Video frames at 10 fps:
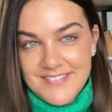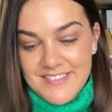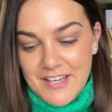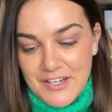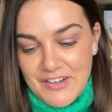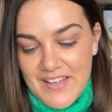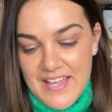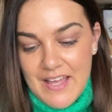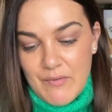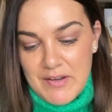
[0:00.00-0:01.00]
So
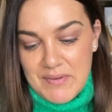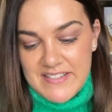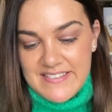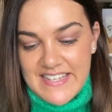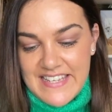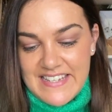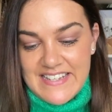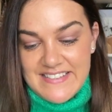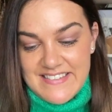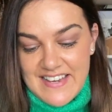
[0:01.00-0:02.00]
when my skin
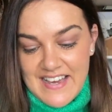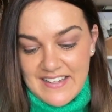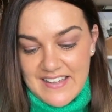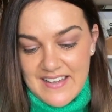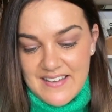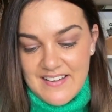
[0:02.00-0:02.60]
is darker,